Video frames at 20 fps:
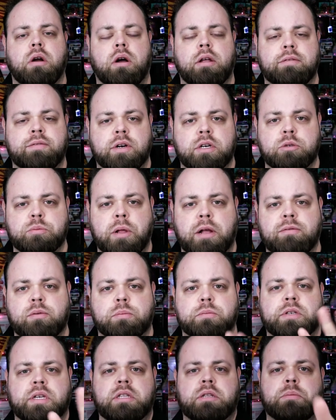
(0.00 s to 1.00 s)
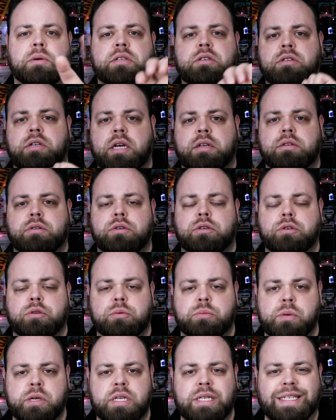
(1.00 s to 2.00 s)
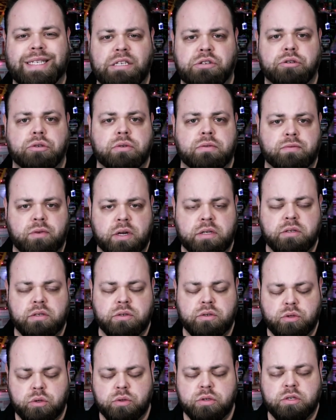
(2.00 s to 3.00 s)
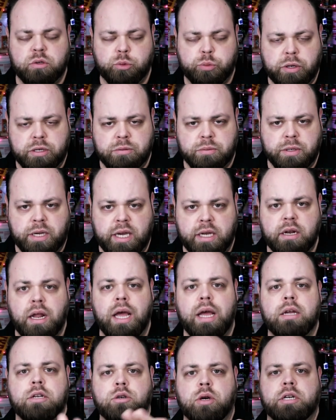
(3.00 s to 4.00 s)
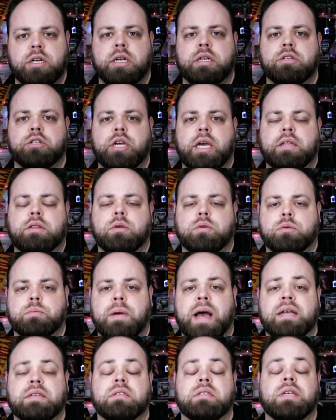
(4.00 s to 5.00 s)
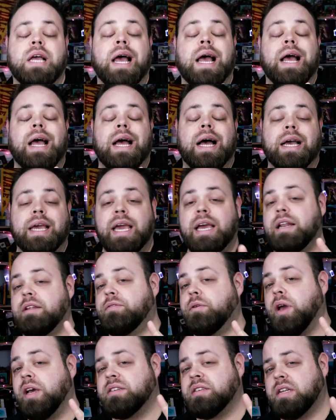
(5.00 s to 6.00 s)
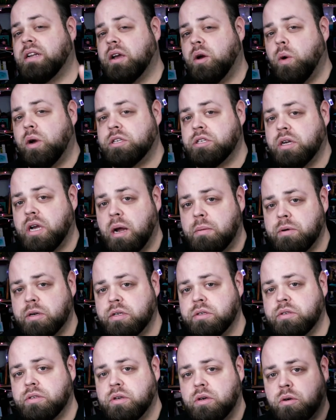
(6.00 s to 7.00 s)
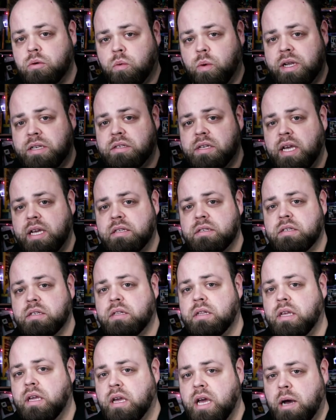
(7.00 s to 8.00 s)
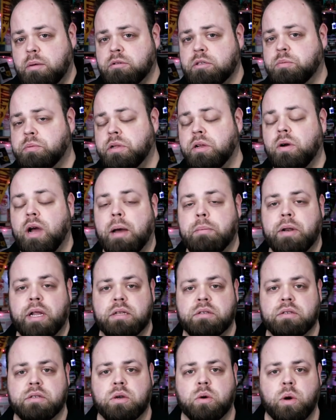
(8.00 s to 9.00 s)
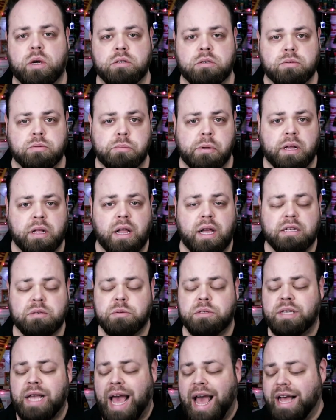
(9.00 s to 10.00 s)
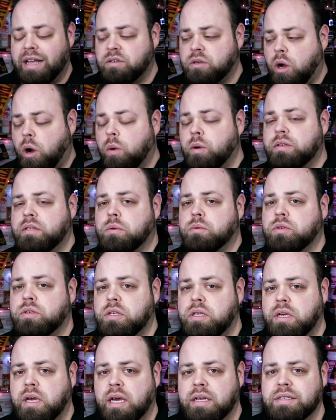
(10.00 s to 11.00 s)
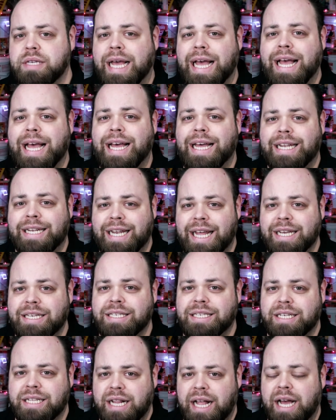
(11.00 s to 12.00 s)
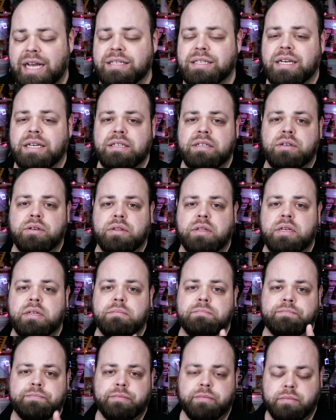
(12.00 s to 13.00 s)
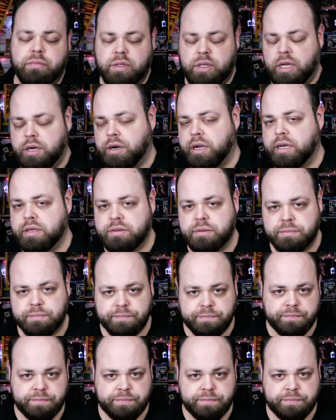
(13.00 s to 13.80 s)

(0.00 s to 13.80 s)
all the various platforms. Get the message out there to as many teachers, friends, students as possibly can, trying to educate those masses. Again, if you guys had a question, comment, or concern, raise hands in the comments below. Happy to answer the questions for my classmates. As always, I will see you guys next class. Until then, later, guys.